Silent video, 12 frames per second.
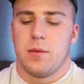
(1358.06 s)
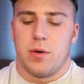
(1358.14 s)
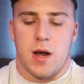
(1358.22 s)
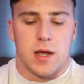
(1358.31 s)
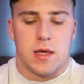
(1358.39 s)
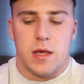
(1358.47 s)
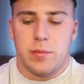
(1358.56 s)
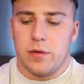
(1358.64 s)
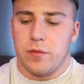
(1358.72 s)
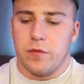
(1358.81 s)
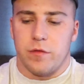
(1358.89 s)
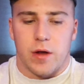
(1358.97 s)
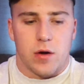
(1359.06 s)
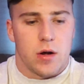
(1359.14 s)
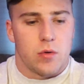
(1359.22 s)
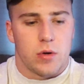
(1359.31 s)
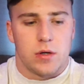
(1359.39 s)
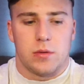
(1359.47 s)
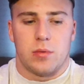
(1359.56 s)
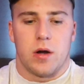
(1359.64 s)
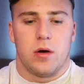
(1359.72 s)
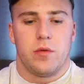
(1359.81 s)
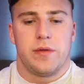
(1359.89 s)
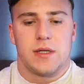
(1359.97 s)
But I keep it very real,
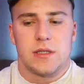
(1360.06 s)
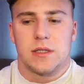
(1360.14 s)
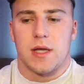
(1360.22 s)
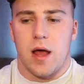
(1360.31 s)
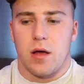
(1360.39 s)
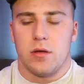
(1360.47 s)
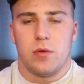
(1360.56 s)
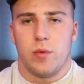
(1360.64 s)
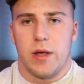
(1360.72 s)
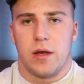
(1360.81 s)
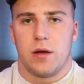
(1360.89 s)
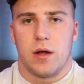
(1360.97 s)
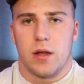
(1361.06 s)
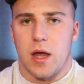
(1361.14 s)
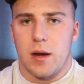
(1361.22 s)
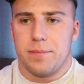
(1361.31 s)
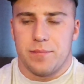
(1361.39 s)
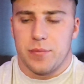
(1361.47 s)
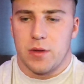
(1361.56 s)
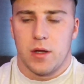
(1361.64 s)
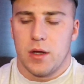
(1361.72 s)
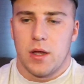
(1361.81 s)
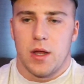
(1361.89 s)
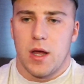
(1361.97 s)
bro. This is how you win. A lot
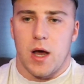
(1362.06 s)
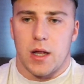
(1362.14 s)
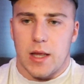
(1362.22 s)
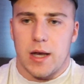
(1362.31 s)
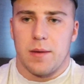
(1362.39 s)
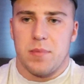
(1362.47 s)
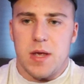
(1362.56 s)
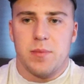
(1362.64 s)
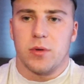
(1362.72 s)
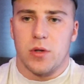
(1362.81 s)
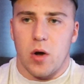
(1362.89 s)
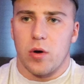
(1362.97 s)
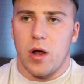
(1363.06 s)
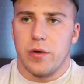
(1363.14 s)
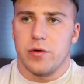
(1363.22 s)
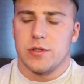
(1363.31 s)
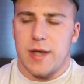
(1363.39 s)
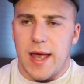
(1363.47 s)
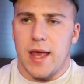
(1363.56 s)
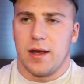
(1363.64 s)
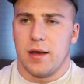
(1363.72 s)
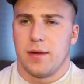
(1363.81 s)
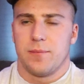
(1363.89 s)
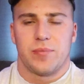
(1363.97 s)
of people don't
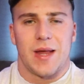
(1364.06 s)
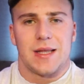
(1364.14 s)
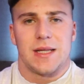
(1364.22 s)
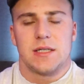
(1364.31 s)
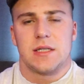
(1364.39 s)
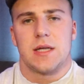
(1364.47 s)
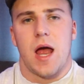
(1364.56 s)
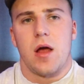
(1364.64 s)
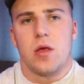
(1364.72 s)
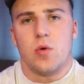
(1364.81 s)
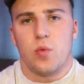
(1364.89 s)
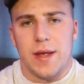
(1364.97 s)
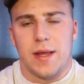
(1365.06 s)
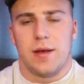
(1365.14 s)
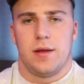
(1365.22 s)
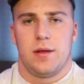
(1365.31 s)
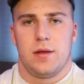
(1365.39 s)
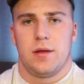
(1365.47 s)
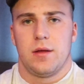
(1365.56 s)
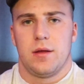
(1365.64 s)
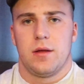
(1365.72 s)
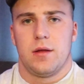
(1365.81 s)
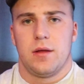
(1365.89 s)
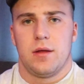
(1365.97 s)
understand that this is how you win.
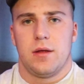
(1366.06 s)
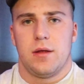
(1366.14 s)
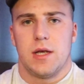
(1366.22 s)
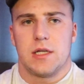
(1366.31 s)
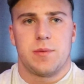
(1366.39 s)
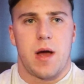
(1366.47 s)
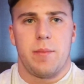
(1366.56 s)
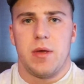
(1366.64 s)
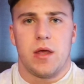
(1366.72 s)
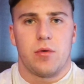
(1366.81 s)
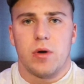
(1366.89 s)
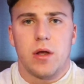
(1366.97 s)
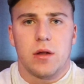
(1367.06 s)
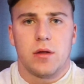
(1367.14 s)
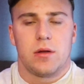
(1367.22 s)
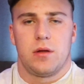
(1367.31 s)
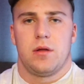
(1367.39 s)
Is by being real.